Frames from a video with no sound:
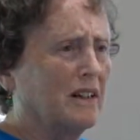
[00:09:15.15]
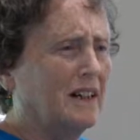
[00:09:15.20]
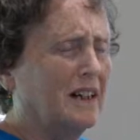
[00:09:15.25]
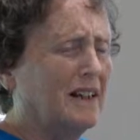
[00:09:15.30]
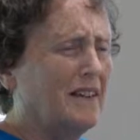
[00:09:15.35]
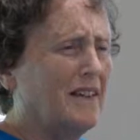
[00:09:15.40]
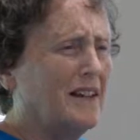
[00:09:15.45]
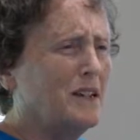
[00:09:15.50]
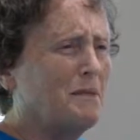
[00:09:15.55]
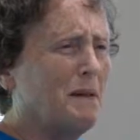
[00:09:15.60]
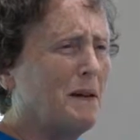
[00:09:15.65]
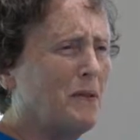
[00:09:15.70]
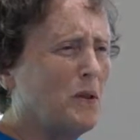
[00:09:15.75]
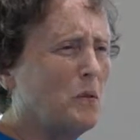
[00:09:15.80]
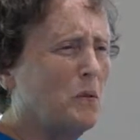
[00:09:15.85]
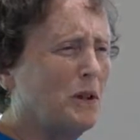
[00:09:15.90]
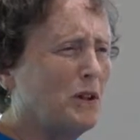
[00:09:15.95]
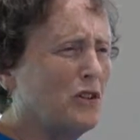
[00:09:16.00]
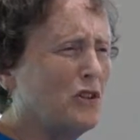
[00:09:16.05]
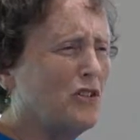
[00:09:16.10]
And they spend
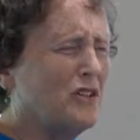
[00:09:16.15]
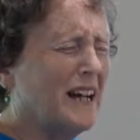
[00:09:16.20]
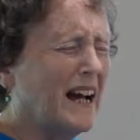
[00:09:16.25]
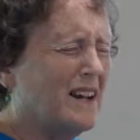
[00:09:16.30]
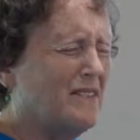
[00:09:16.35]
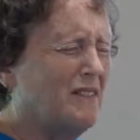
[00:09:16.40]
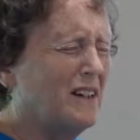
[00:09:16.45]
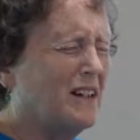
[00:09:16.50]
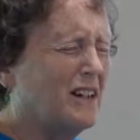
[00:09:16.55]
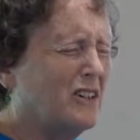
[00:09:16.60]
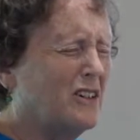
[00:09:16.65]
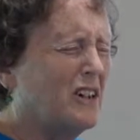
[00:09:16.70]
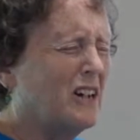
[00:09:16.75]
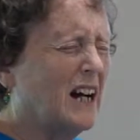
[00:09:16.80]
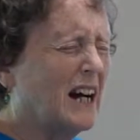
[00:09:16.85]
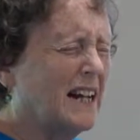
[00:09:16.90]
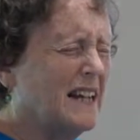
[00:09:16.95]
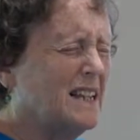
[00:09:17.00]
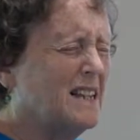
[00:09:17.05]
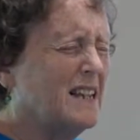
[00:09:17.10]
the winter diving under
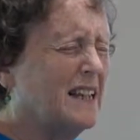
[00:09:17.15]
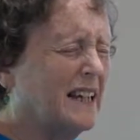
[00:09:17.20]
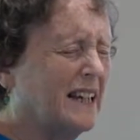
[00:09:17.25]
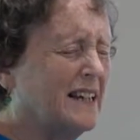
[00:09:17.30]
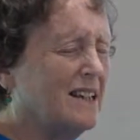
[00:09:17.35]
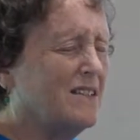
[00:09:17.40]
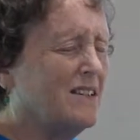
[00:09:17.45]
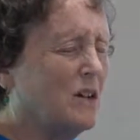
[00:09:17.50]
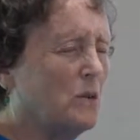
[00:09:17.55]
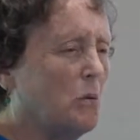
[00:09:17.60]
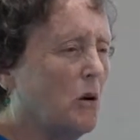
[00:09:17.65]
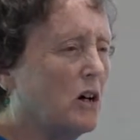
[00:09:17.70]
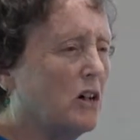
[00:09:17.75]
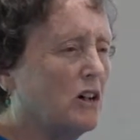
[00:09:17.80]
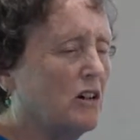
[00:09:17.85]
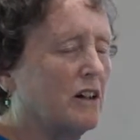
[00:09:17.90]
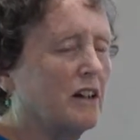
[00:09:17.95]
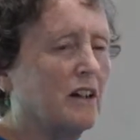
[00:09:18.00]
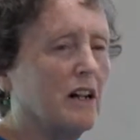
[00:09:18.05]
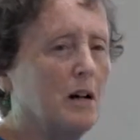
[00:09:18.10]
icy, icy
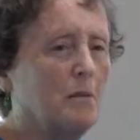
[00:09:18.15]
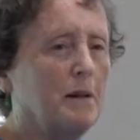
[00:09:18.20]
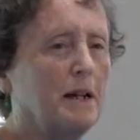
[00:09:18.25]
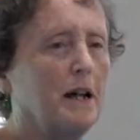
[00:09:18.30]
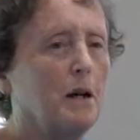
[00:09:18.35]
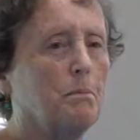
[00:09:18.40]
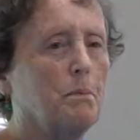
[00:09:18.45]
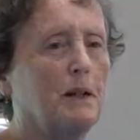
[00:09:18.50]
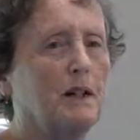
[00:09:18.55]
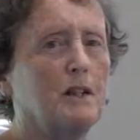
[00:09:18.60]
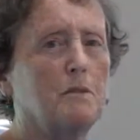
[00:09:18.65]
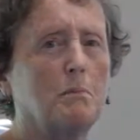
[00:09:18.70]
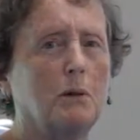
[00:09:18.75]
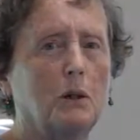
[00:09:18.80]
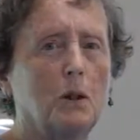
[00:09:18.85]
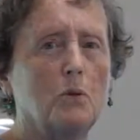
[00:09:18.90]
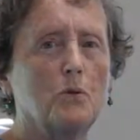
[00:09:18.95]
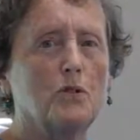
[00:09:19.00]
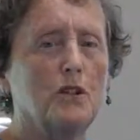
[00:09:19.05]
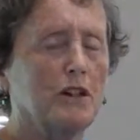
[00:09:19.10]
water and coming up when it's
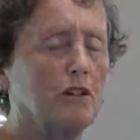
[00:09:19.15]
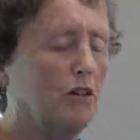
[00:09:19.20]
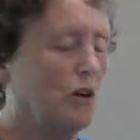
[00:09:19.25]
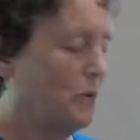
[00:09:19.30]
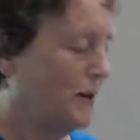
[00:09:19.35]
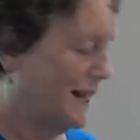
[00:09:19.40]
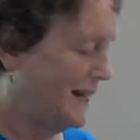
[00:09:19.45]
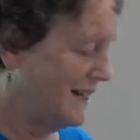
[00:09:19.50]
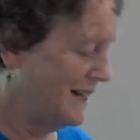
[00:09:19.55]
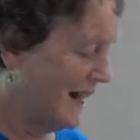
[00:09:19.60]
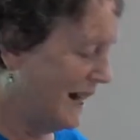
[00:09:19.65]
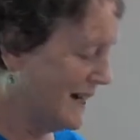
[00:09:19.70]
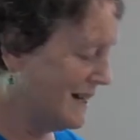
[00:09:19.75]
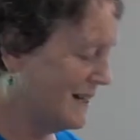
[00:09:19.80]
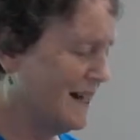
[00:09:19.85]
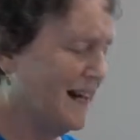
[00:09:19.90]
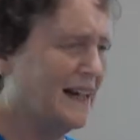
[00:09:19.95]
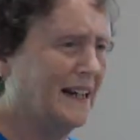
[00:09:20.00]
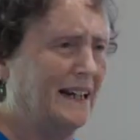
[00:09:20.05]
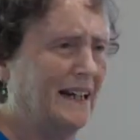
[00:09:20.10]
below zero and not
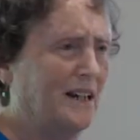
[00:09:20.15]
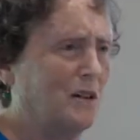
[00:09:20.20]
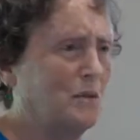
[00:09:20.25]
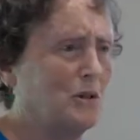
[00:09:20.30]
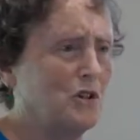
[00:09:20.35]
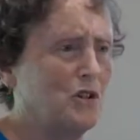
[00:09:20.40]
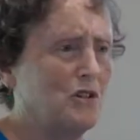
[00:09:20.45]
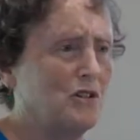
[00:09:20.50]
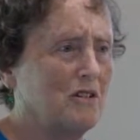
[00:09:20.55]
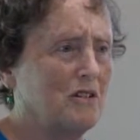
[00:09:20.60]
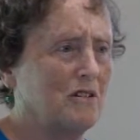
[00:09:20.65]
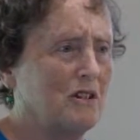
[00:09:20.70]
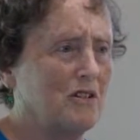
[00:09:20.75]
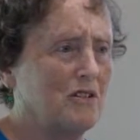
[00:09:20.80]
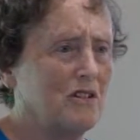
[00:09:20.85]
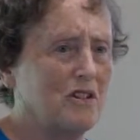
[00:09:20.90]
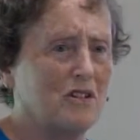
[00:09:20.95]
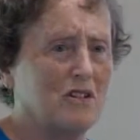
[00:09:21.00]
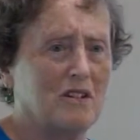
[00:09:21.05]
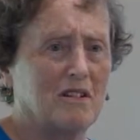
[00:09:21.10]
dying, which
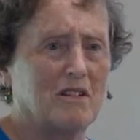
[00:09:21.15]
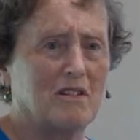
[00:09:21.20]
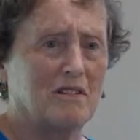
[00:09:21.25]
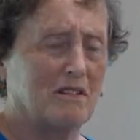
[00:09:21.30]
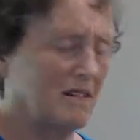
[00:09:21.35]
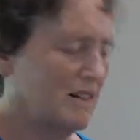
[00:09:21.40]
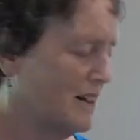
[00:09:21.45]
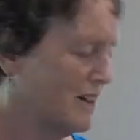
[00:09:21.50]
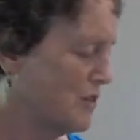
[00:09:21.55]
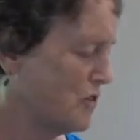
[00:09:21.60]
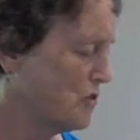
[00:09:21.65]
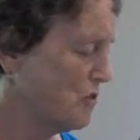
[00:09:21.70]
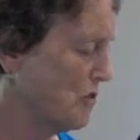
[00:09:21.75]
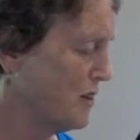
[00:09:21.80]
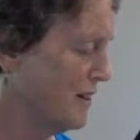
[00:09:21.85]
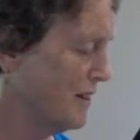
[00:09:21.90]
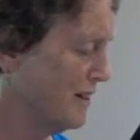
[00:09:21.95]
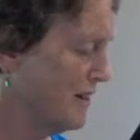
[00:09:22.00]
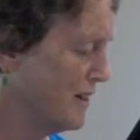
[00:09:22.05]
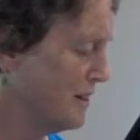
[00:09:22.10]
is just
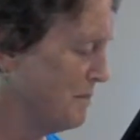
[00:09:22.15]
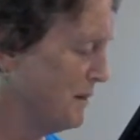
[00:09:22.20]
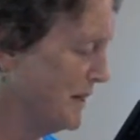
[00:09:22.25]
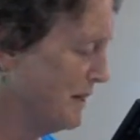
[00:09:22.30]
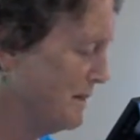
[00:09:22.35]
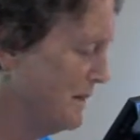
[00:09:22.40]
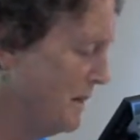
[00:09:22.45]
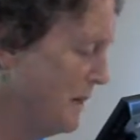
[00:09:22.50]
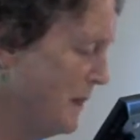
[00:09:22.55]
extraordinary to me.